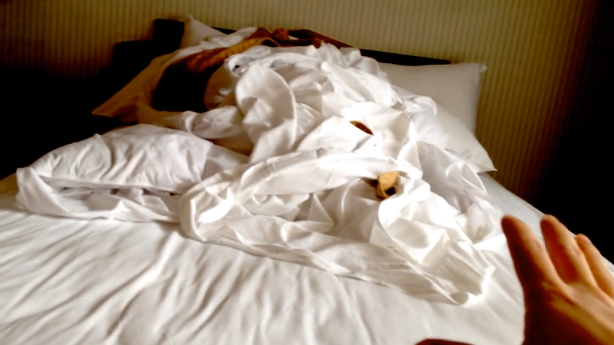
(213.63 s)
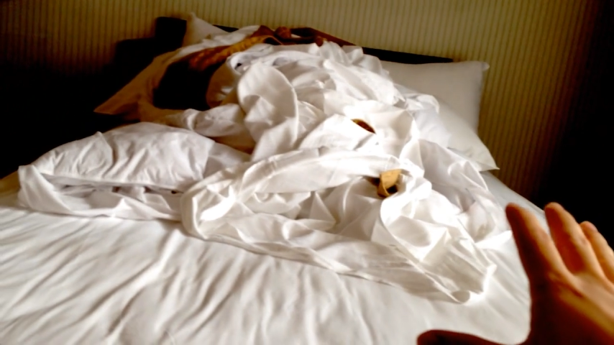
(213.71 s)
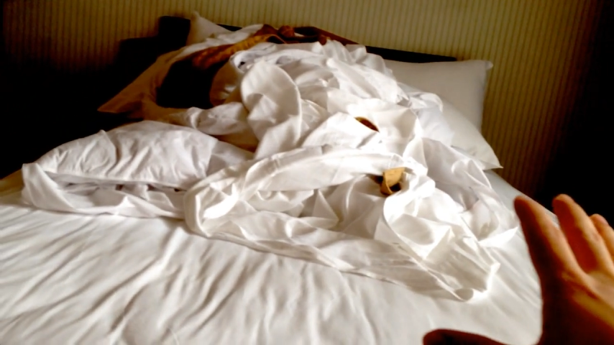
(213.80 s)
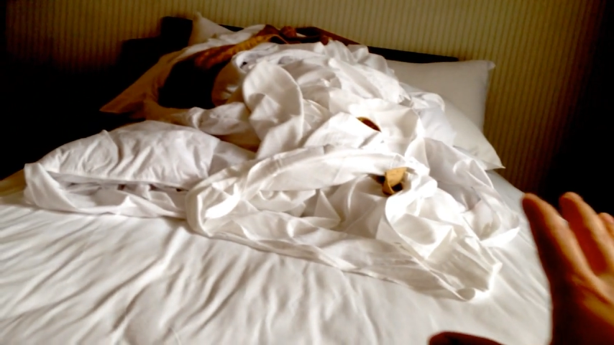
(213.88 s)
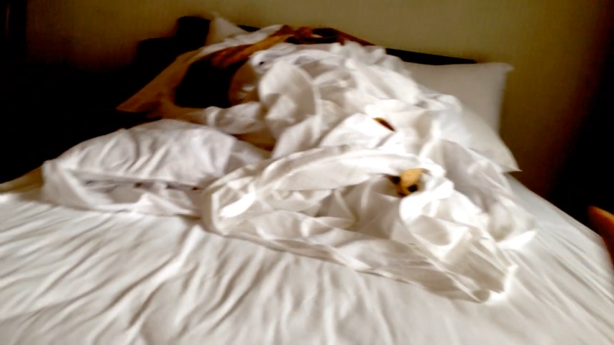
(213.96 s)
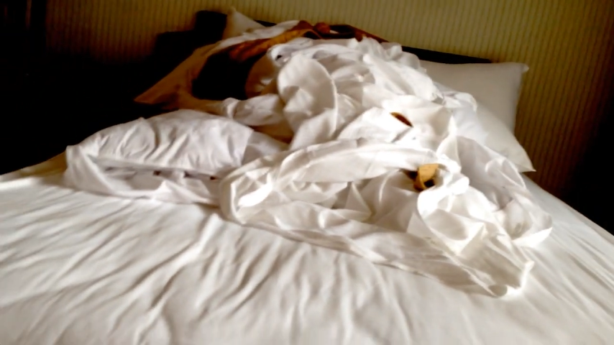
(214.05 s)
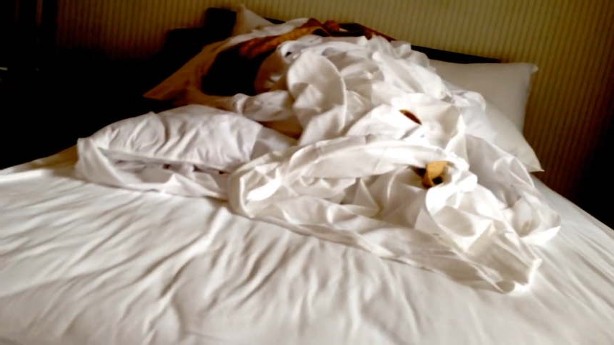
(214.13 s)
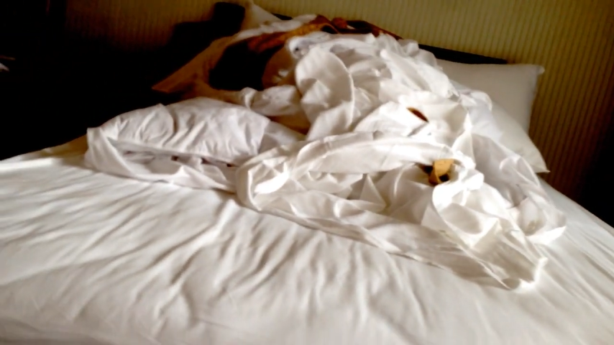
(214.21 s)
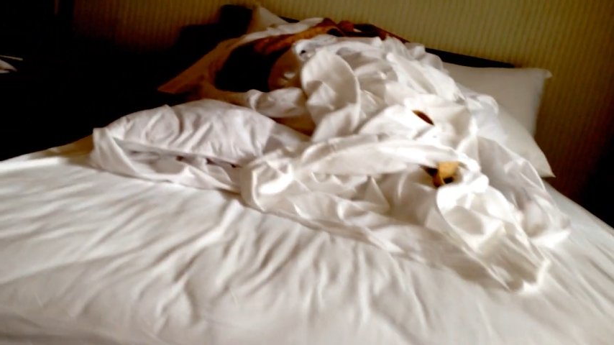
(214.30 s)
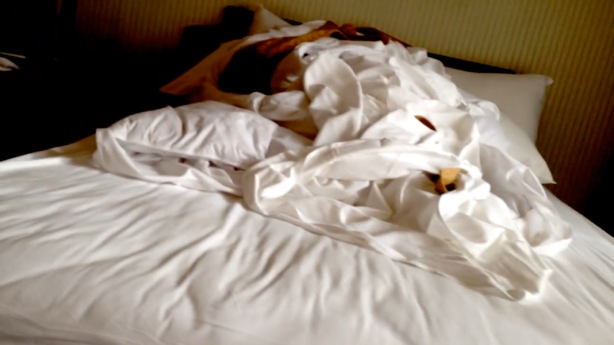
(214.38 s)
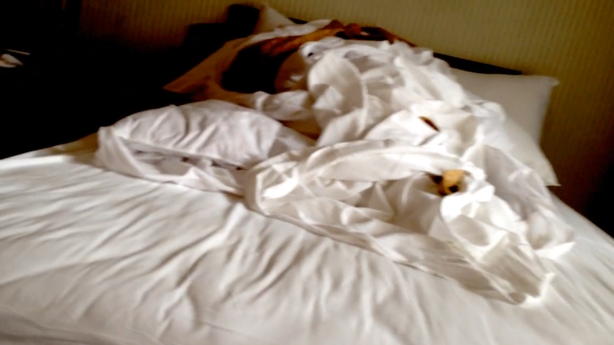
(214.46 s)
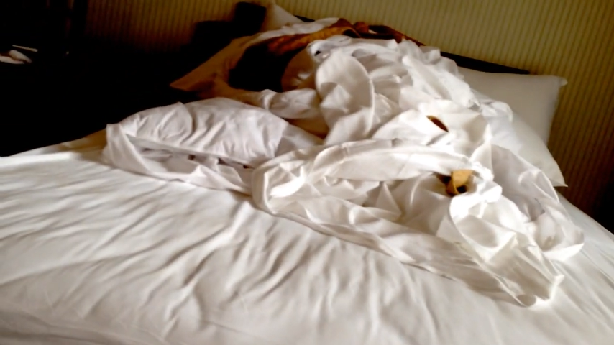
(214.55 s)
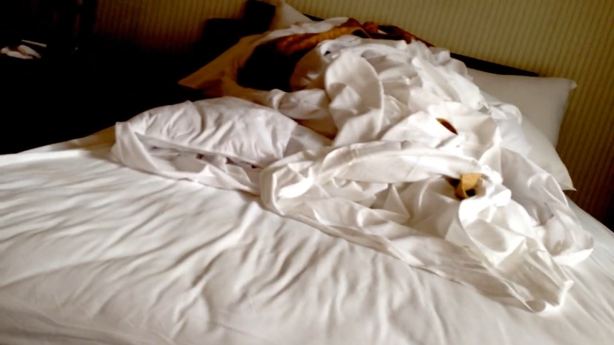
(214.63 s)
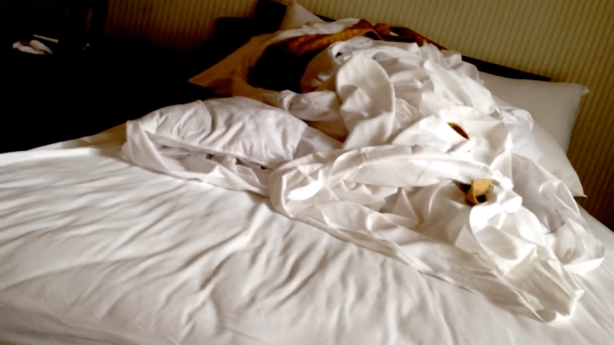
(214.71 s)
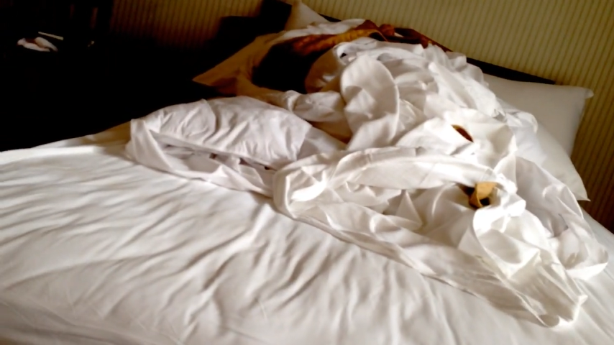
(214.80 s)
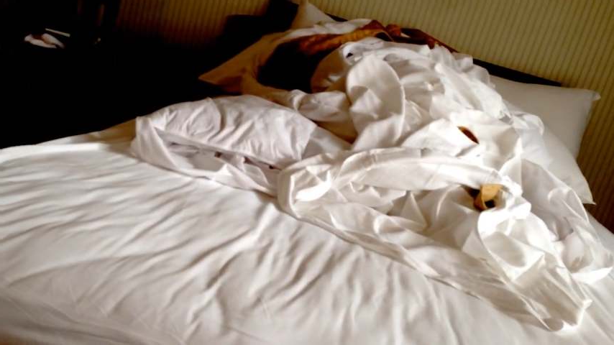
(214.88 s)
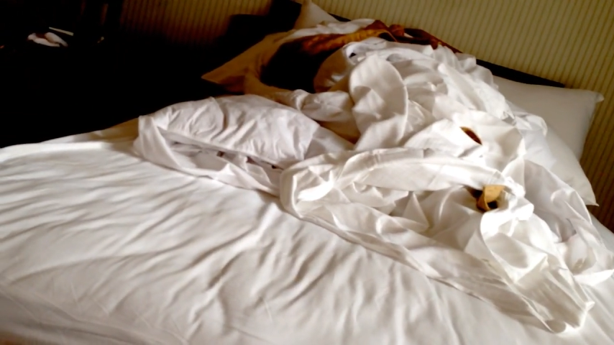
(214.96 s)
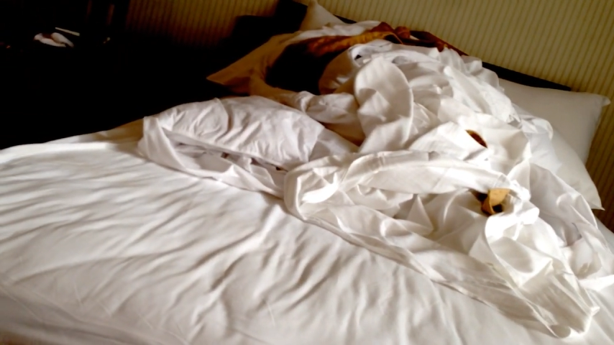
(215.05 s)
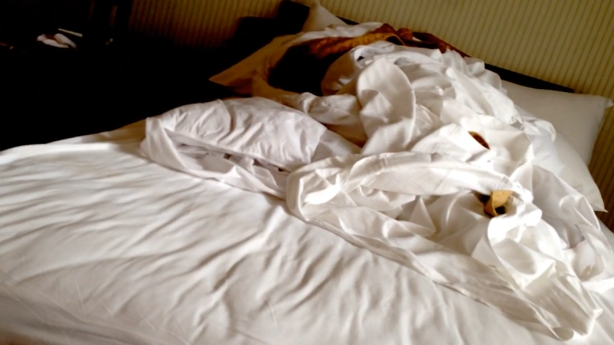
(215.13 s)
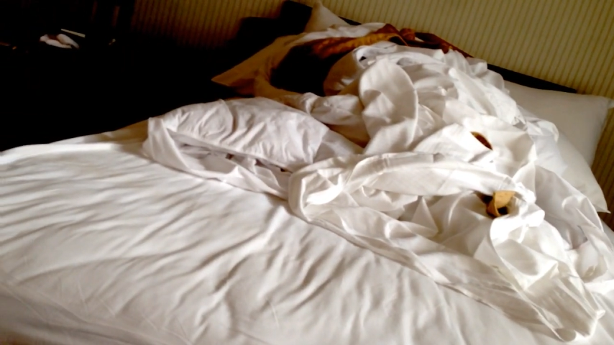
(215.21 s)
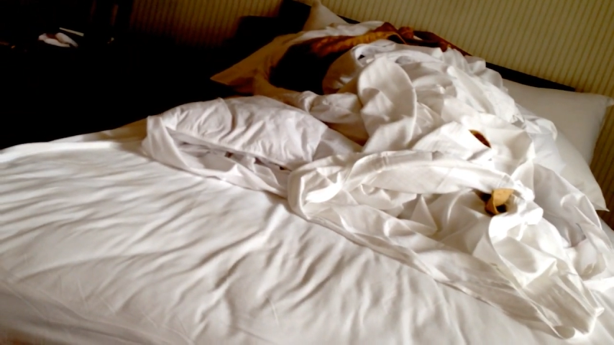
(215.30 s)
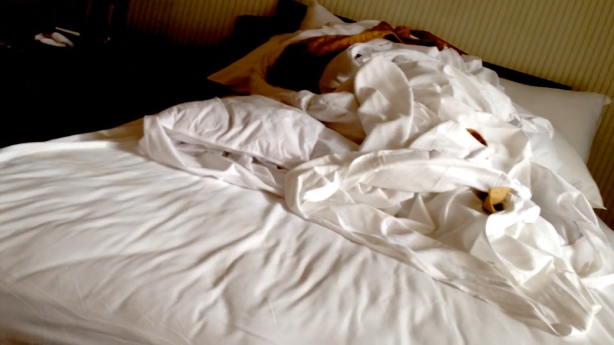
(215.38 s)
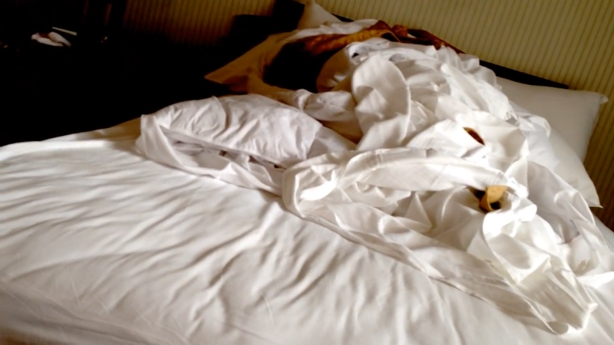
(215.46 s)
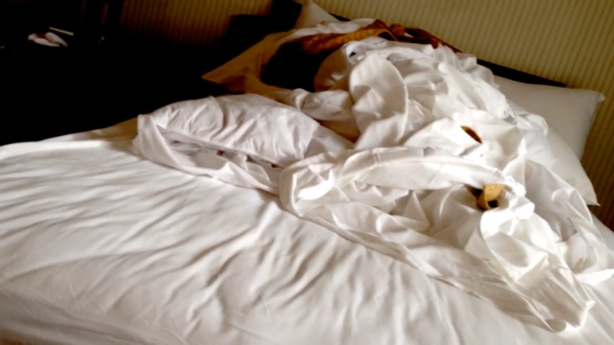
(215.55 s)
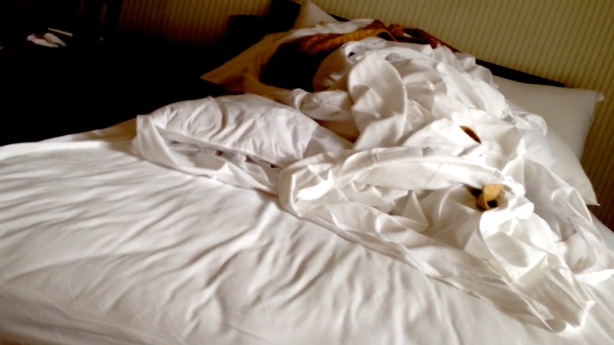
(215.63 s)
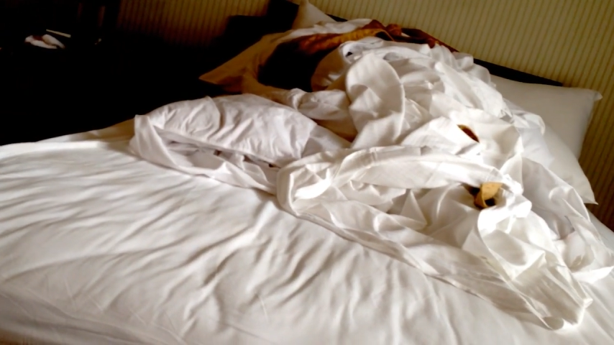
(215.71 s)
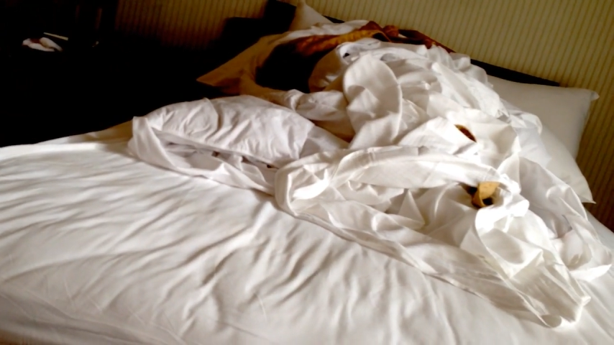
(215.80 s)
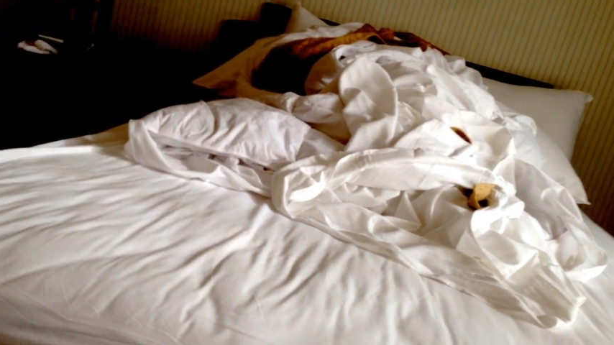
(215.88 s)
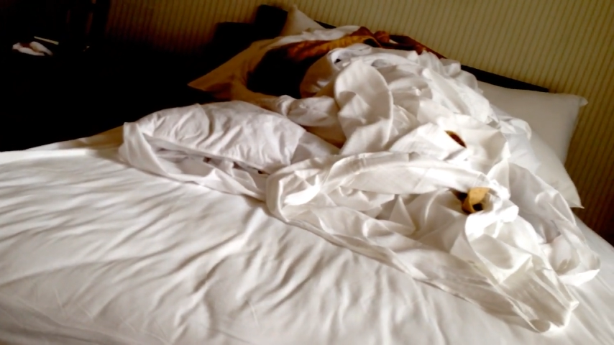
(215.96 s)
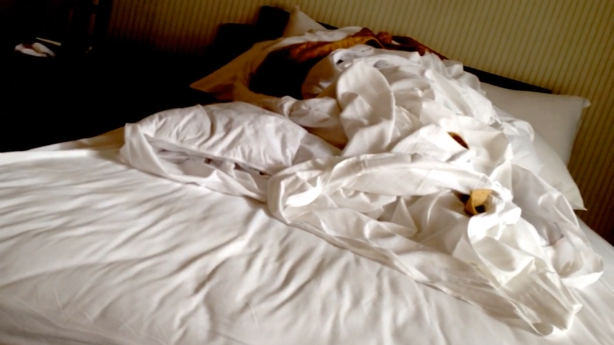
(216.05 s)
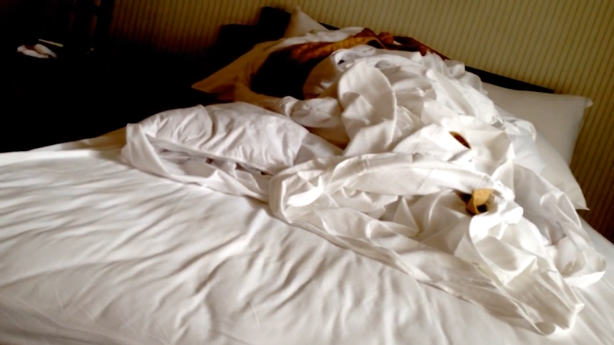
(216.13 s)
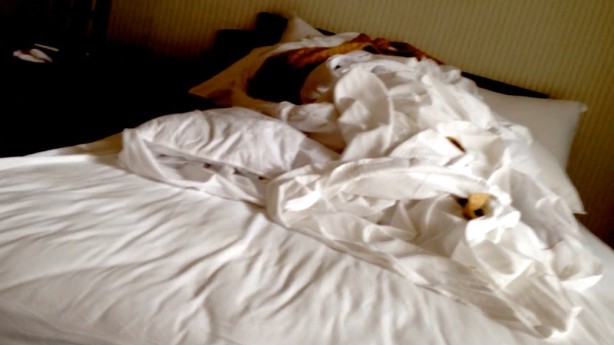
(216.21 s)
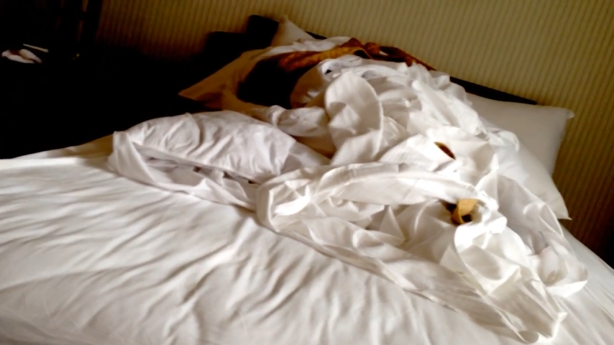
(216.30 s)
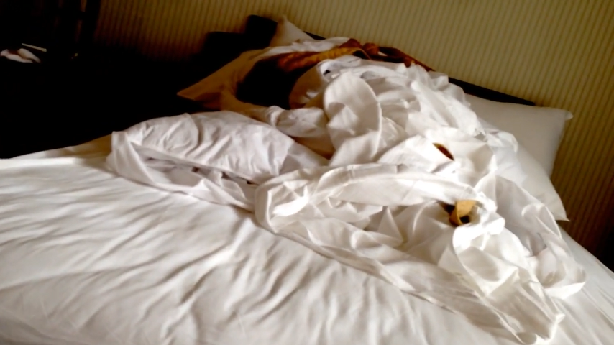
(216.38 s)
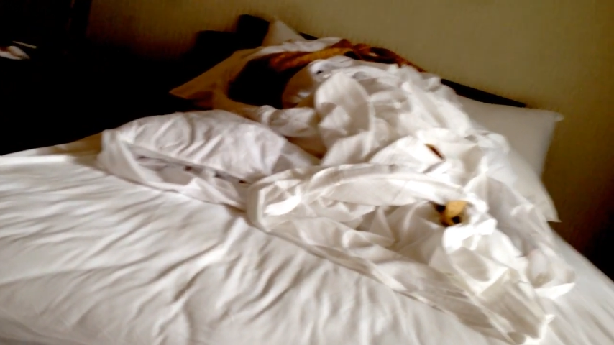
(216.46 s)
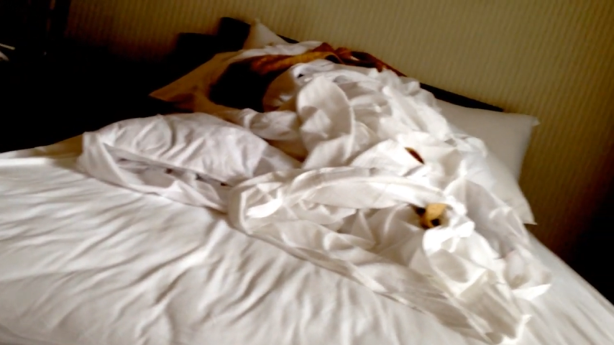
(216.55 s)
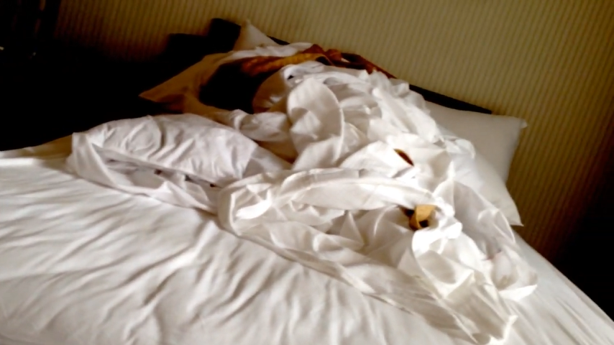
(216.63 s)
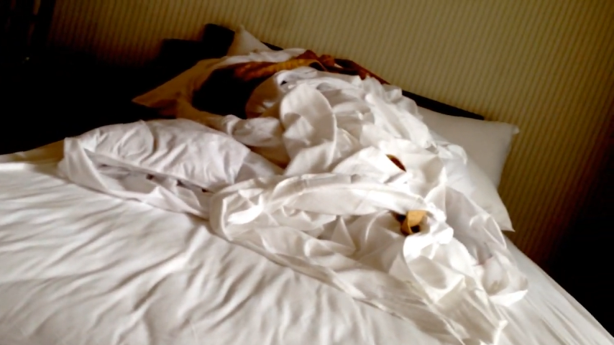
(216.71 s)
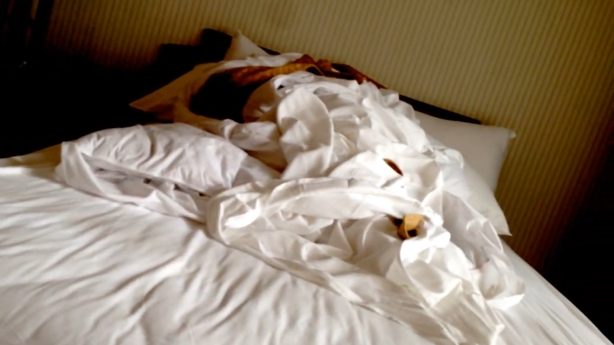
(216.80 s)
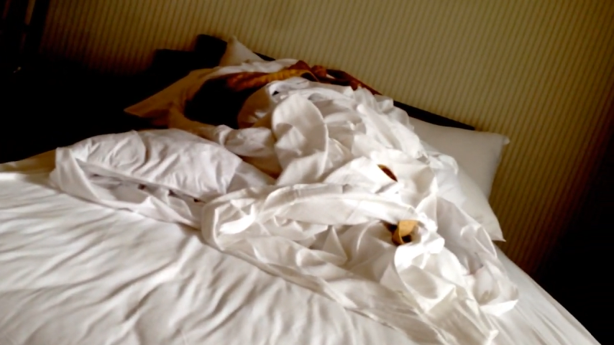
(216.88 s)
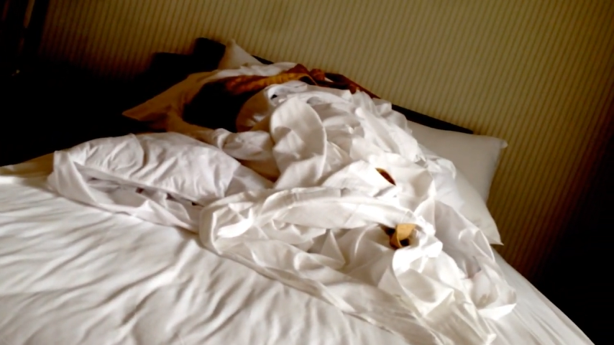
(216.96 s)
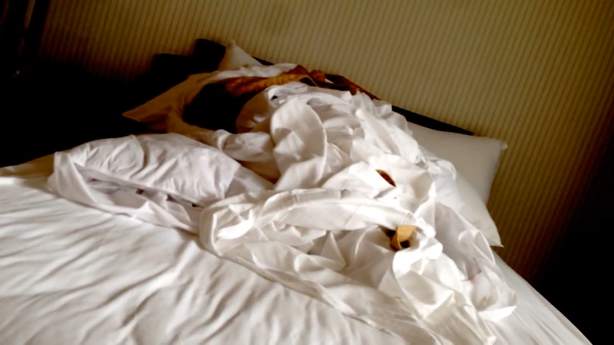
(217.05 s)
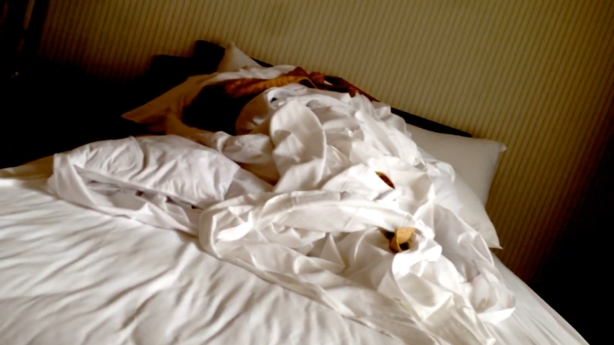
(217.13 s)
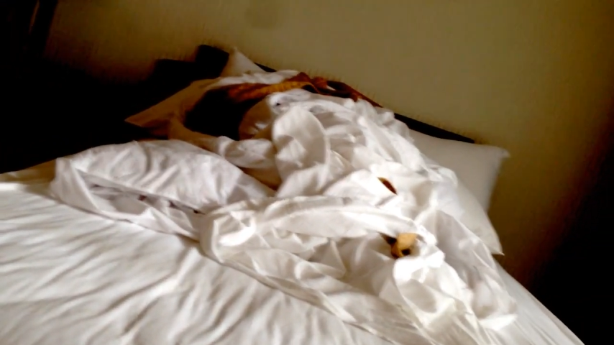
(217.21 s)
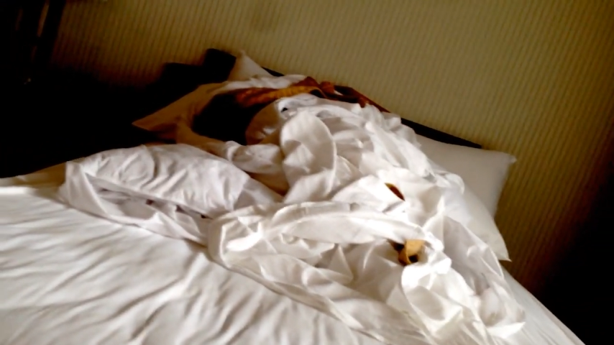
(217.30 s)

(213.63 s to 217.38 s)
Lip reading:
No face is visible, so there are no lips to read.